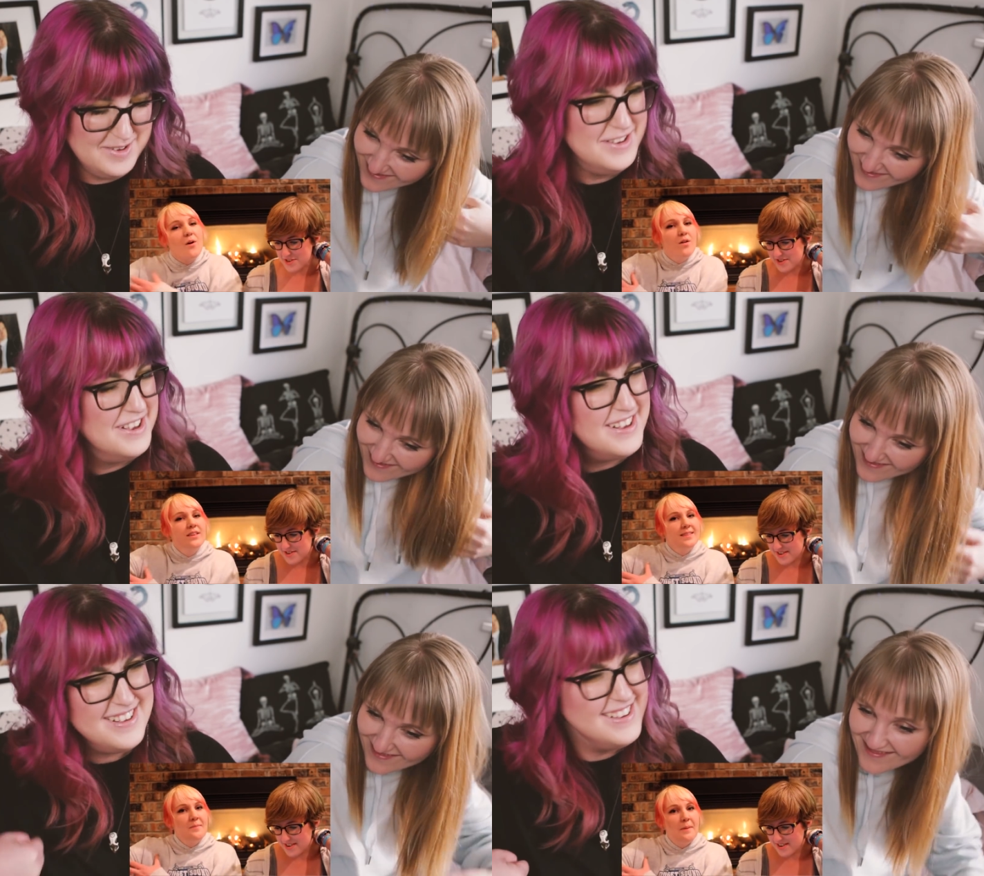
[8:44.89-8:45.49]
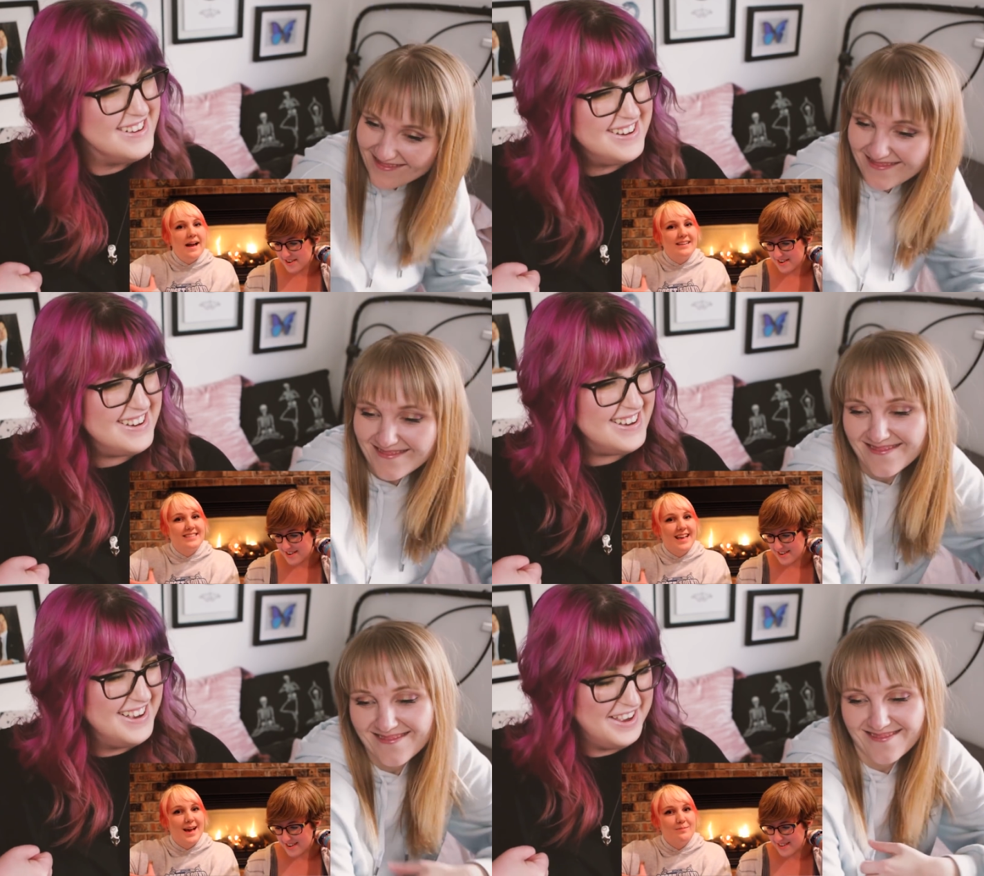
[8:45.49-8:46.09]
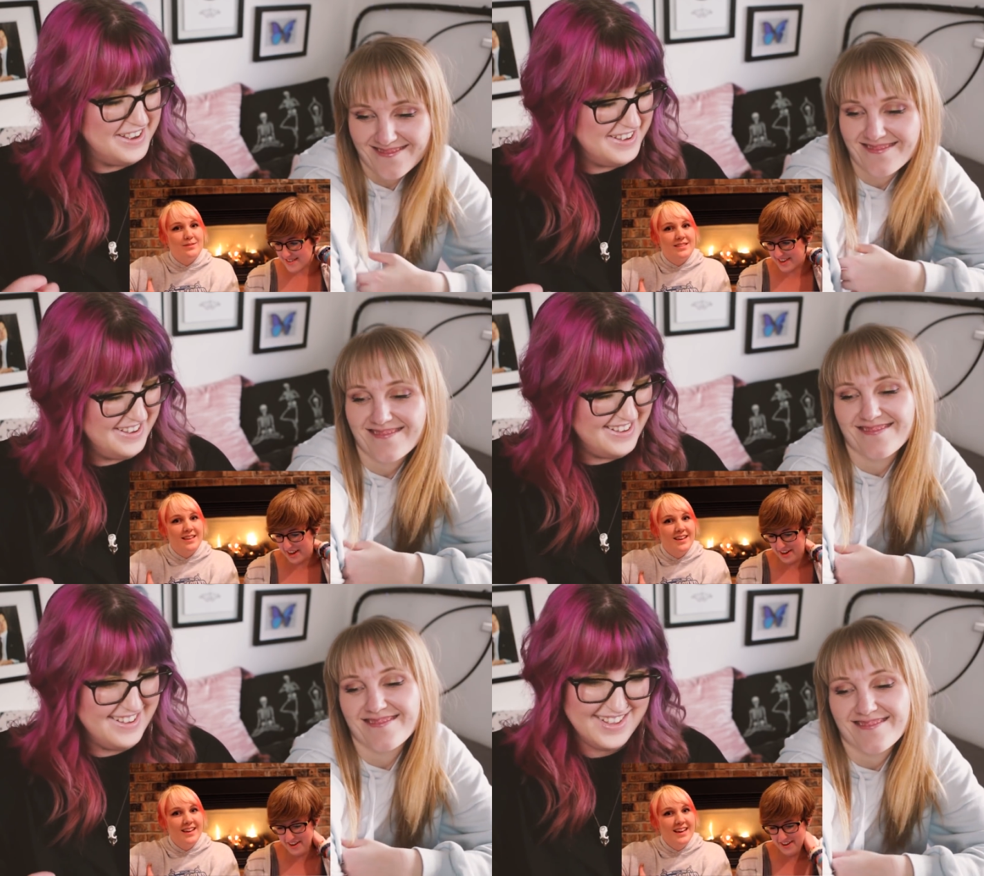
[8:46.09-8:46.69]
Speaker 1: but only the
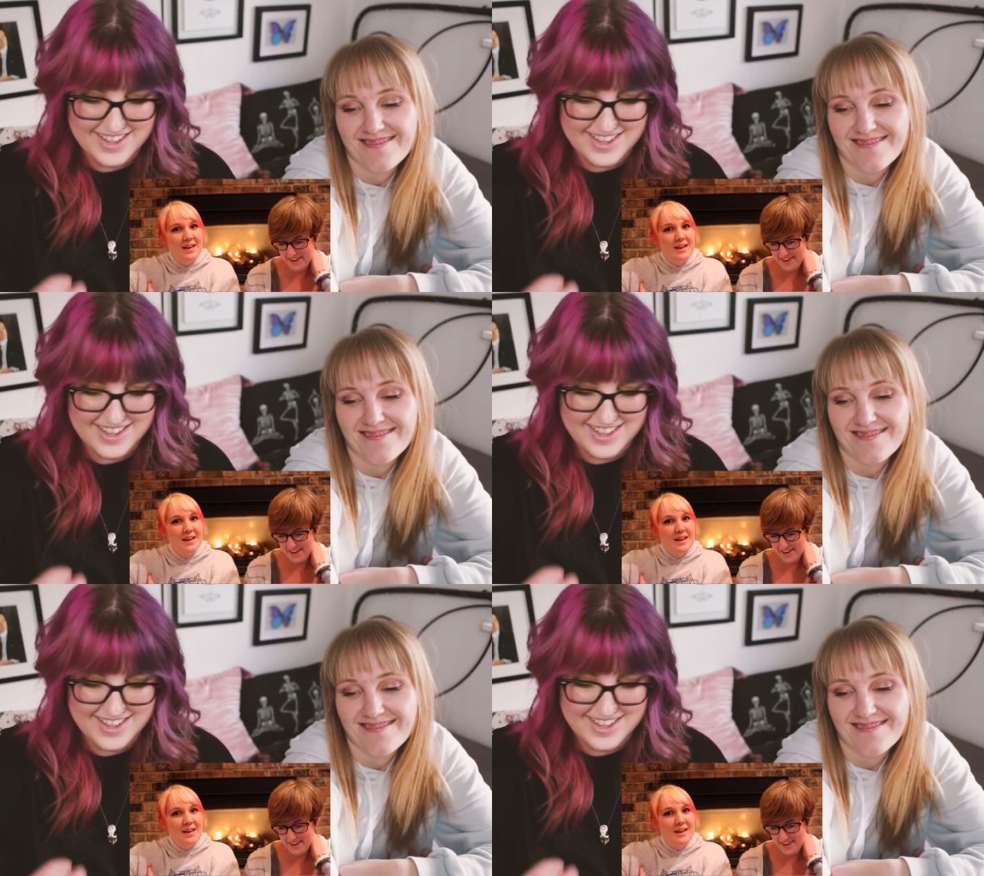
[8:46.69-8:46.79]
biceps